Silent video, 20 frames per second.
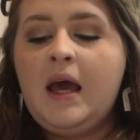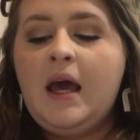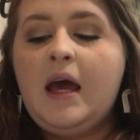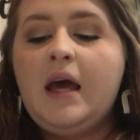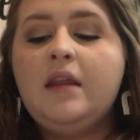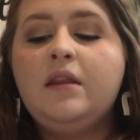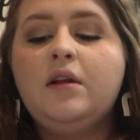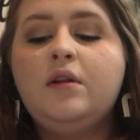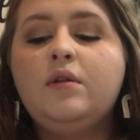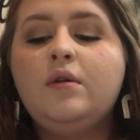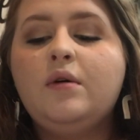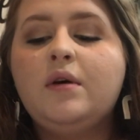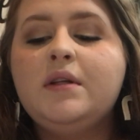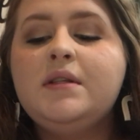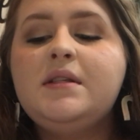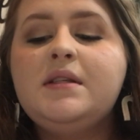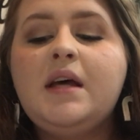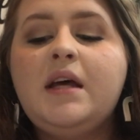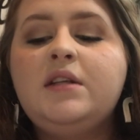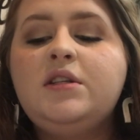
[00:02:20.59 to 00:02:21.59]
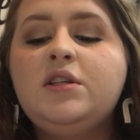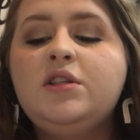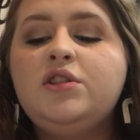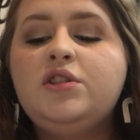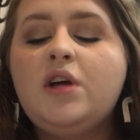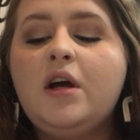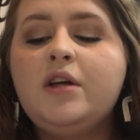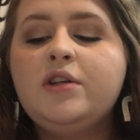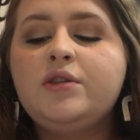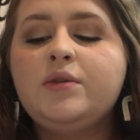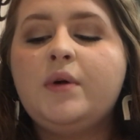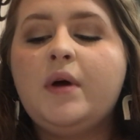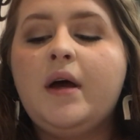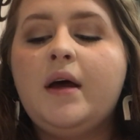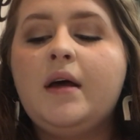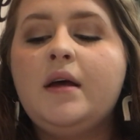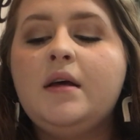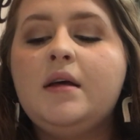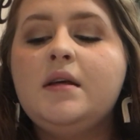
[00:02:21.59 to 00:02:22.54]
And the Lord said to Joshua,